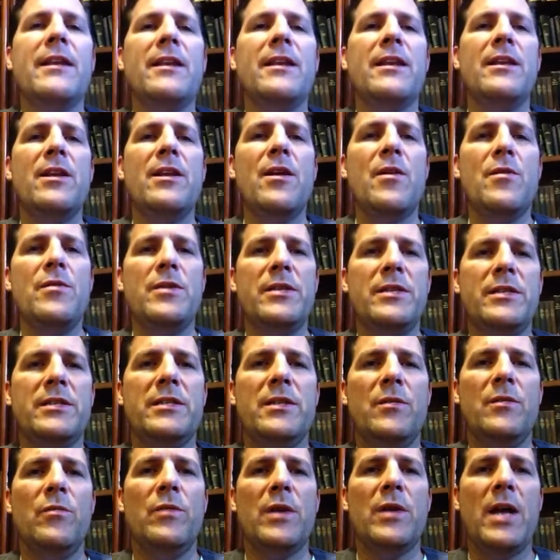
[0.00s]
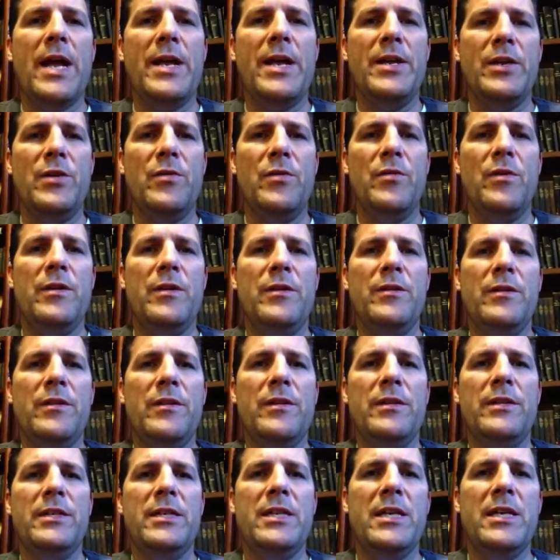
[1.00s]
notice that when I do it,
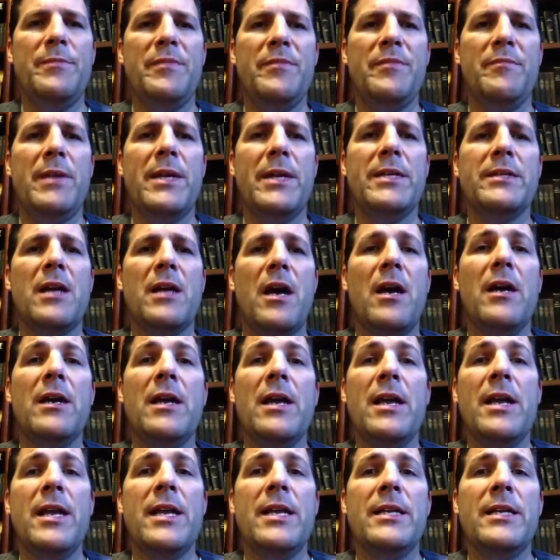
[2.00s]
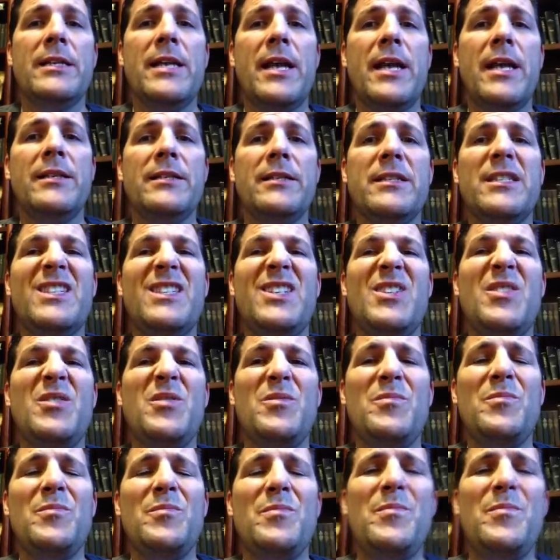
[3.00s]
the tip of my tongue tends
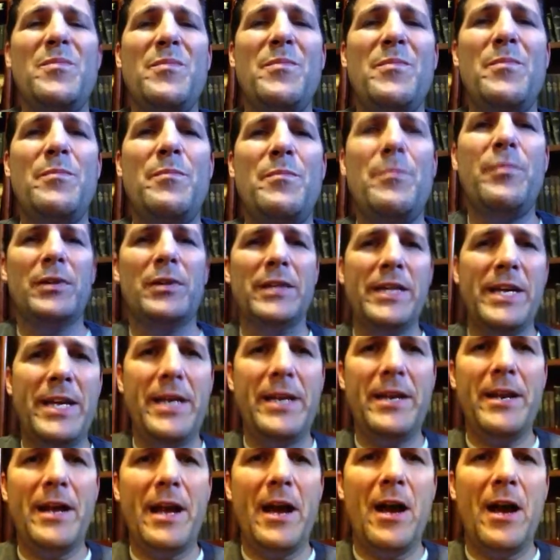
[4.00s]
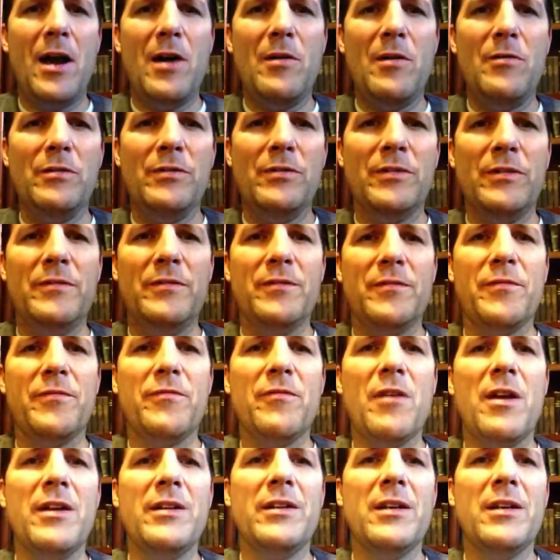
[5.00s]
to bleed out in
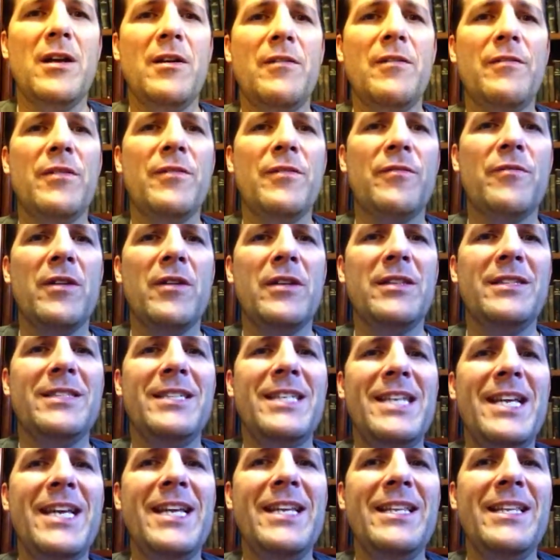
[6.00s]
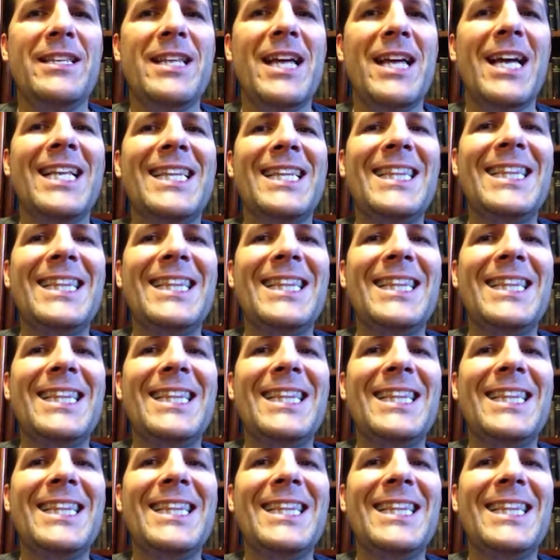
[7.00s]
front of the front teeth.